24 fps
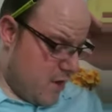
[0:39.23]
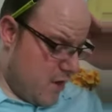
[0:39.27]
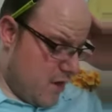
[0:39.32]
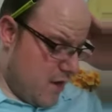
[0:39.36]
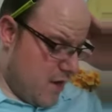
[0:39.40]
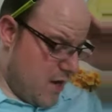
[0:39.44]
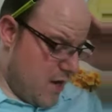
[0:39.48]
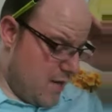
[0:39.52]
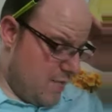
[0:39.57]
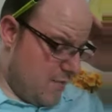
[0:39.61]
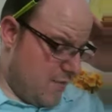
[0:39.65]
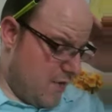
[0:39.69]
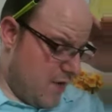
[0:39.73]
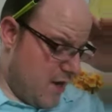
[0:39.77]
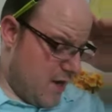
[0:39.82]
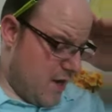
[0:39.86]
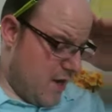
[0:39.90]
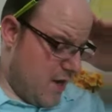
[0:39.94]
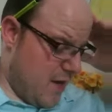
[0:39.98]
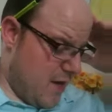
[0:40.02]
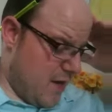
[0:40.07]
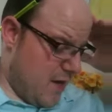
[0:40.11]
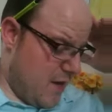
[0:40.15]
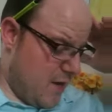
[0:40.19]
I have
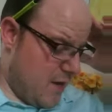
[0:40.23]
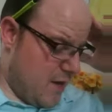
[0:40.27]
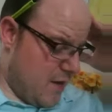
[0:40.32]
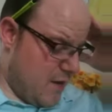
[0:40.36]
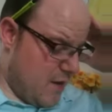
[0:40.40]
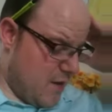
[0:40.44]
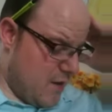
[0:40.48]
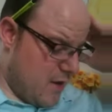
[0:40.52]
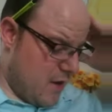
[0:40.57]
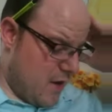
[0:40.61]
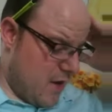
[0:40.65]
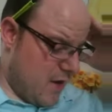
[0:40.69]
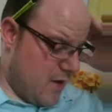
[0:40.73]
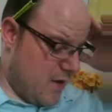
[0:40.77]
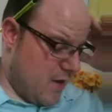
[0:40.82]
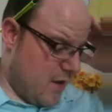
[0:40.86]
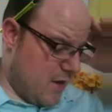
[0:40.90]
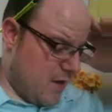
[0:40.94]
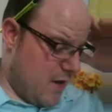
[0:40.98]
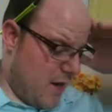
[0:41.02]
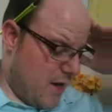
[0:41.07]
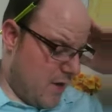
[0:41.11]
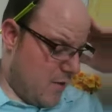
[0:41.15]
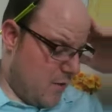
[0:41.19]
decking and a
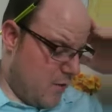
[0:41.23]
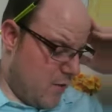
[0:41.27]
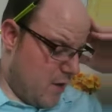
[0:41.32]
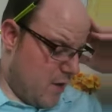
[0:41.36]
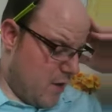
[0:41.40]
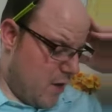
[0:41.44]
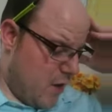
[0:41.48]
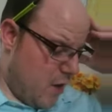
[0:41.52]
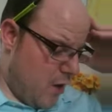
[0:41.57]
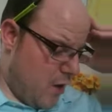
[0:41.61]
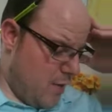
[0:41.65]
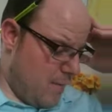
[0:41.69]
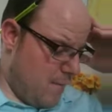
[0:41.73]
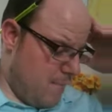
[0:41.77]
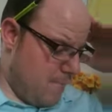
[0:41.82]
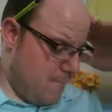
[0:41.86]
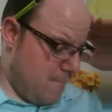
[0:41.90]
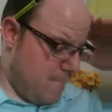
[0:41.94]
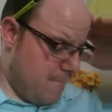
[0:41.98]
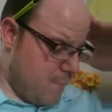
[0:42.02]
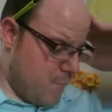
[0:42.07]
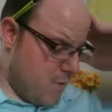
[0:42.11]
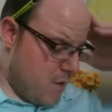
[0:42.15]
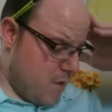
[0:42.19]
ladder I climb.
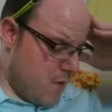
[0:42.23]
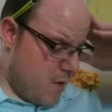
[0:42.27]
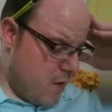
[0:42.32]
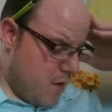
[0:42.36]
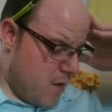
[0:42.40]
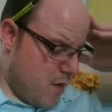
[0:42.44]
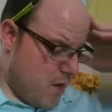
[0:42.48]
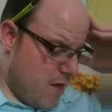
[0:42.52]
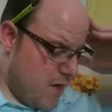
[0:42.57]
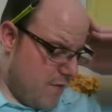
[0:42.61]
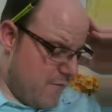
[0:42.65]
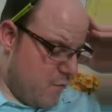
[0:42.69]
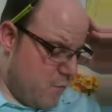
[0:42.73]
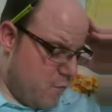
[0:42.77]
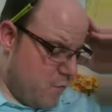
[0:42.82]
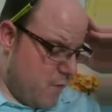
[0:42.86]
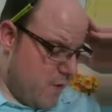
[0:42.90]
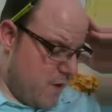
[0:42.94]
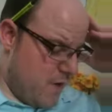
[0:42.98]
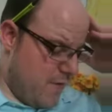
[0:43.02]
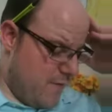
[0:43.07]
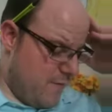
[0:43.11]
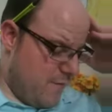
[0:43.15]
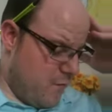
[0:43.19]
I have a
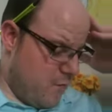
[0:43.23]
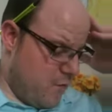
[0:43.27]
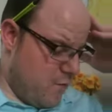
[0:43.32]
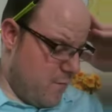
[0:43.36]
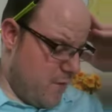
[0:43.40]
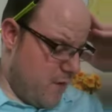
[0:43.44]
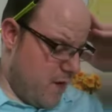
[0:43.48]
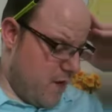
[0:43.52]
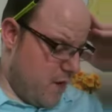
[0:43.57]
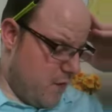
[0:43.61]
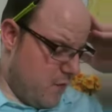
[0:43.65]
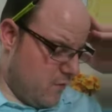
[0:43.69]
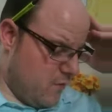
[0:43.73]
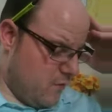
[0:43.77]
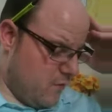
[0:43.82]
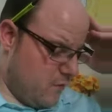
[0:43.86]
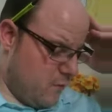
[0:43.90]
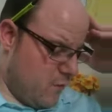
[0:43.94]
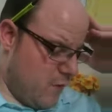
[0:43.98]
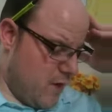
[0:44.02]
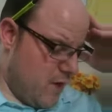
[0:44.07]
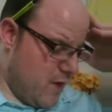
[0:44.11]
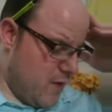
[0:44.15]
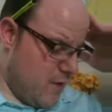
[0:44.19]
wonderful mini
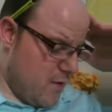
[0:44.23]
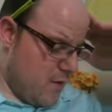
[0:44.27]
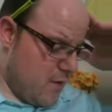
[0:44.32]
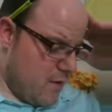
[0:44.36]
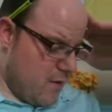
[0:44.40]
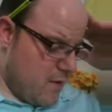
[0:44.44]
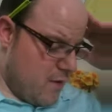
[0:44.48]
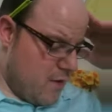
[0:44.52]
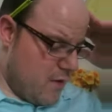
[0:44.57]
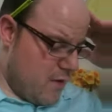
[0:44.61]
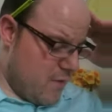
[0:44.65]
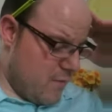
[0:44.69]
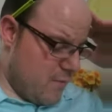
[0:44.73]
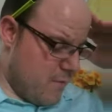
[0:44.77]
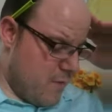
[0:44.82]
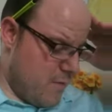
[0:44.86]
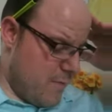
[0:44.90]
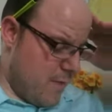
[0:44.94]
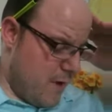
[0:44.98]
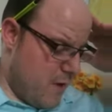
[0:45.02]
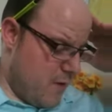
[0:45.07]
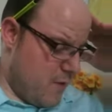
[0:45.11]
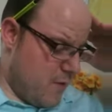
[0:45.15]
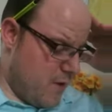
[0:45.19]
ensuite from a
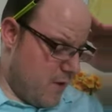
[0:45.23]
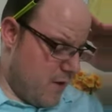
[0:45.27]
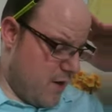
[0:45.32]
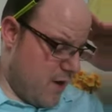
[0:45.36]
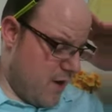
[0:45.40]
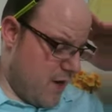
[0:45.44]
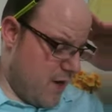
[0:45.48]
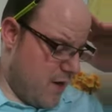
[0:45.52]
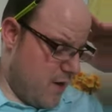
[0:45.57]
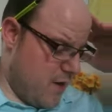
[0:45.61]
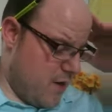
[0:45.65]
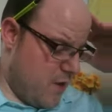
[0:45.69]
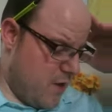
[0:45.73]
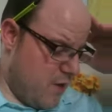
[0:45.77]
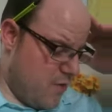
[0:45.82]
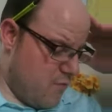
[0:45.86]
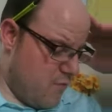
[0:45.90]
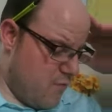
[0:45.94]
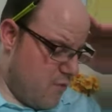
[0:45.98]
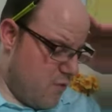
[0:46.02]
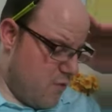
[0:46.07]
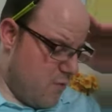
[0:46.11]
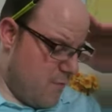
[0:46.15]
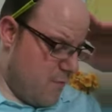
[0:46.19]
balcony, a
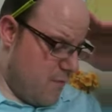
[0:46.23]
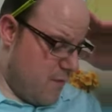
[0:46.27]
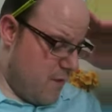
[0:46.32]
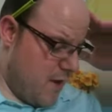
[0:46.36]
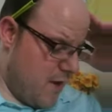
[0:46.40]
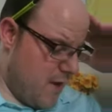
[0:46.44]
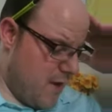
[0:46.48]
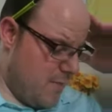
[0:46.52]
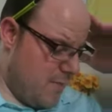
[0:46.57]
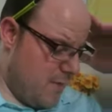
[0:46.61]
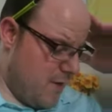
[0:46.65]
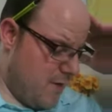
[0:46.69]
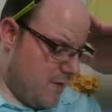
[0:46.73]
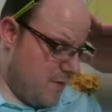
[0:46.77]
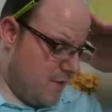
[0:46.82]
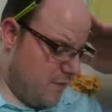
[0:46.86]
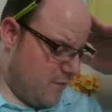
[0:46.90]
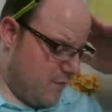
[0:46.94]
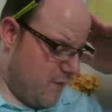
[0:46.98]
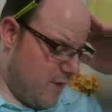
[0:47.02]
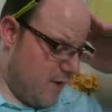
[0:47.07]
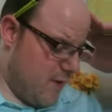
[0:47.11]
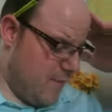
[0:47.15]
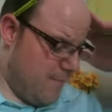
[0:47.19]
room, and a bed to
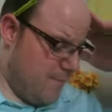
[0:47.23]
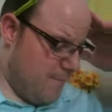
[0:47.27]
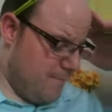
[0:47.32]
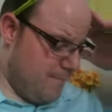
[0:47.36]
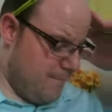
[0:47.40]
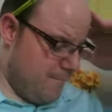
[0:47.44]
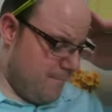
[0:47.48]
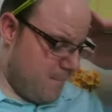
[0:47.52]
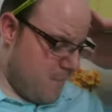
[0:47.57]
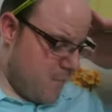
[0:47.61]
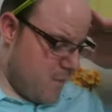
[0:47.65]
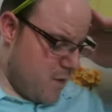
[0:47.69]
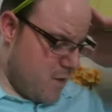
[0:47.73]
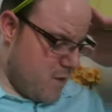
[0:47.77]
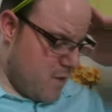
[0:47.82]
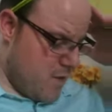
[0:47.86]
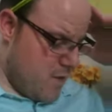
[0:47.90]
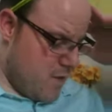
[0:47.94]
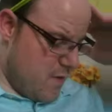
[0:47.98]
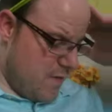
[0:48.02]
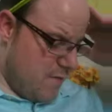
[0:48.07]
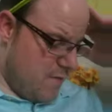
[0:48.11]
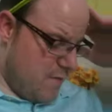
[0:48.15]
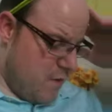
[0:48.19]
sleep.
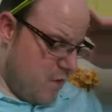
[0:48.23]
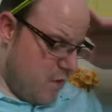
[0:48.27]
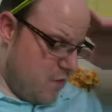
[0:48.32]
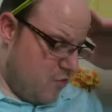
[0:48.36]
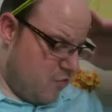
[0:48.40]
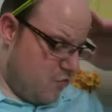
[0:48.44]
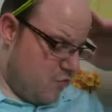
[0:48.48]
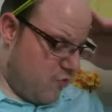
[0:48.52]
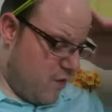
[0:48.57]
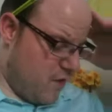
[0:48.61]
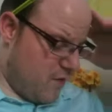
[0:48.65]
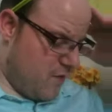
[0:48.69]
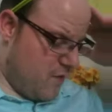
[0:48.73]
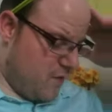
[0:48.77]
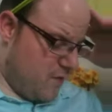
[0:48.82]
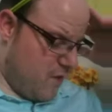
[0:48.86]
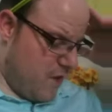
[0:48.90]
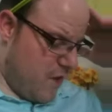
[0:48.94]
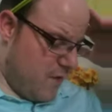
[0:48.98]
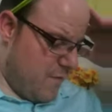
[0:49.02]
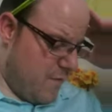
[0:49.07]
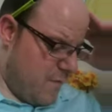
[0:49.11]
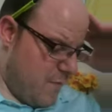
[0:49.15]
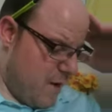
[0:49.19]
The view stretches
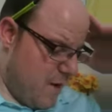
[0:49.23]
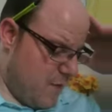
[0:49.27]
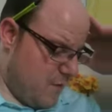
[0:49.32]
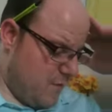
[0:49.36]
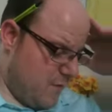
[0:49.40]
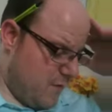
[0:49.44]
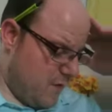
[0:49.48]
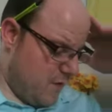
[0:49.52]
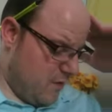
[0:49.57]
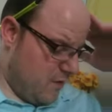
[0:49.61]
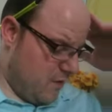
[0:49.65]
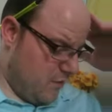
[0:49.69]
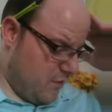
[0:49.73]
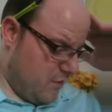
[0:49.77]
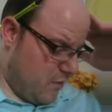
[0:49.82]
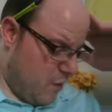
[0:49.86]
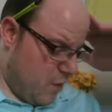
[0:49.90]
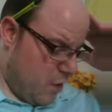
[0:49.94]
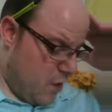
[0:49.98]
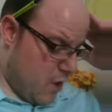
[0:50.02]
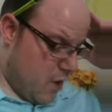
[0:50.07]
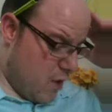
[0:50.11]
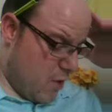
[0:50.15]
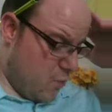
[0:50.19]
over mountains.
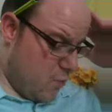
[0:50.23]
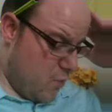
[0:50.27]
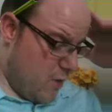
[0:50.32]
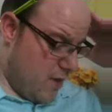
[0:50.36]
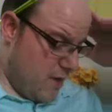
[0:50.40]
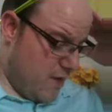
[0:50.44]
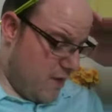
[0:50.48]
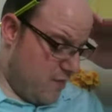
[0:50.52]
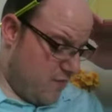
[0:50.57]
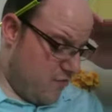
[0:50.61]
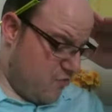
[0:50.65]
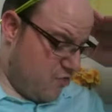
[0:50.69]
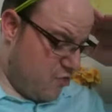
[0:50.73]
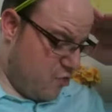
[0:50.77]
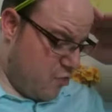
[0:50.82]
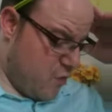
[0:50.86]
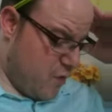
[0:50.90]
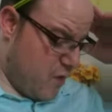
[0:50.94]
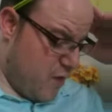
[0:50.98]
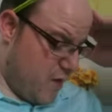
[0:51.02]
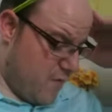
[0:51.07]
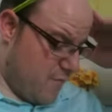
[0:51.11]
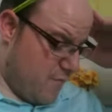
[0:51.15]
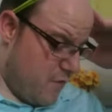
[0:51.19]
I can witness
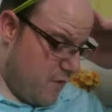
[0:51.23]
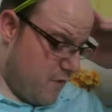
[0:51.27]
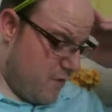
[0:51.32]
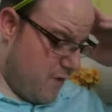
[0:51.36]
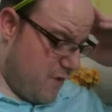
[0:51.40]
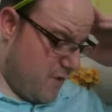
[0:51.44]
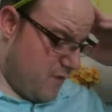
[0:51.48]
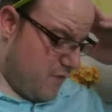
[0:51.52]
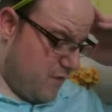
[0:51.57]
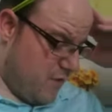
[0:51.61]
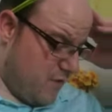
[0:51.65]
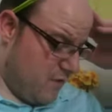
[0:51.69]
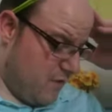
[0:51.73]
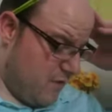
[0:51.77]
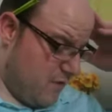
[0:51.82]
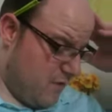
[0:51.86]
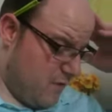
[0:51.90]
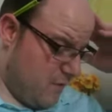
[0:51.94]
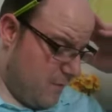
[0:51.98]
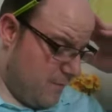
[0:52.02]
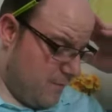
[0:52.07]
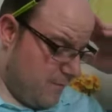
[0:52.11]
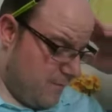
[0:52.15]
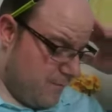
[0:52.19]
joy over a distance.